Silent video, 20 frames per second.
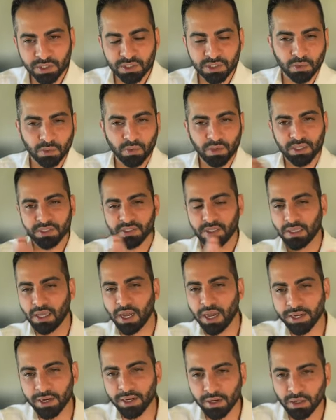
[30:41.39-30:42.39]
Someone is a
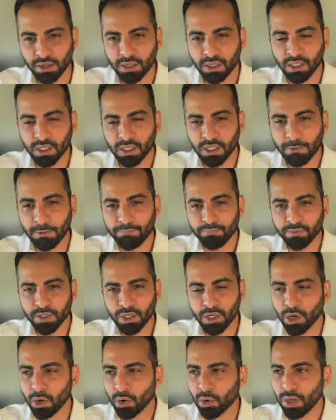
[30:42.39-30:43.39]
liar. You
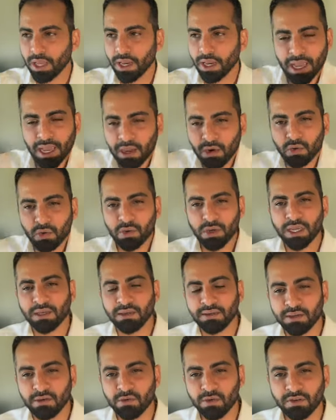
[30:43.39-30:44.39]
know, who can
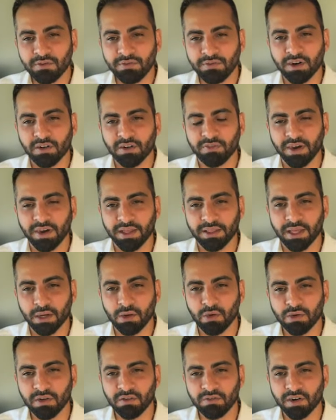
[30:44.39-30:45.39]
verify that?
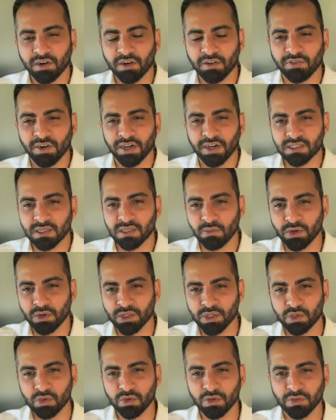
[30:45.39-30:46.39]
Who can verify someone
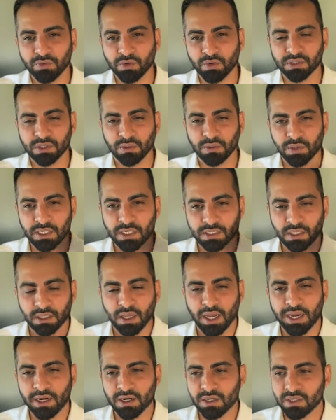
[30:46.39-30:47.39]
is truthful? Someone is a
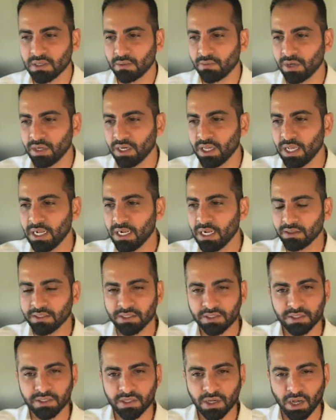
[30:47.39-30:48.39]
liar. Someone,
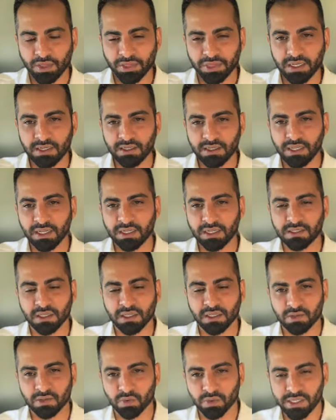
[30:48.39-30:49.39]
this is authentic.
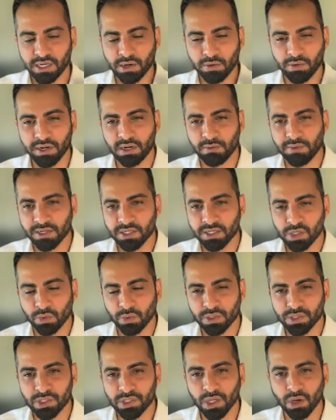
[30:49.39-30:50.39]
This was narrated by so
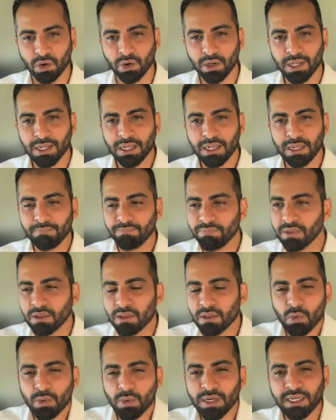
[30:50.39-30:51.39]
and so.
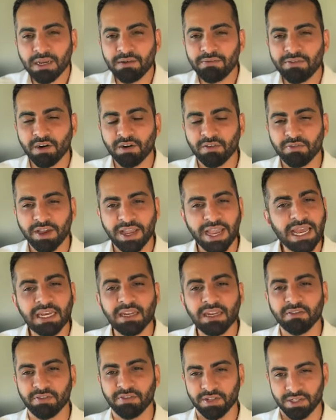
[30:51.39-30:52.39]
No one can verify any
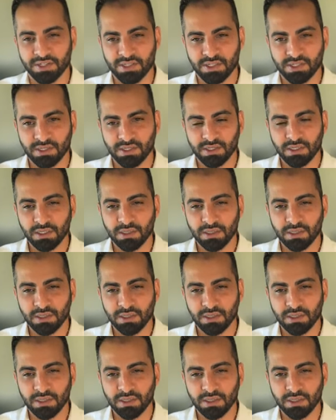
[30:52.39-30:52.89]
of this.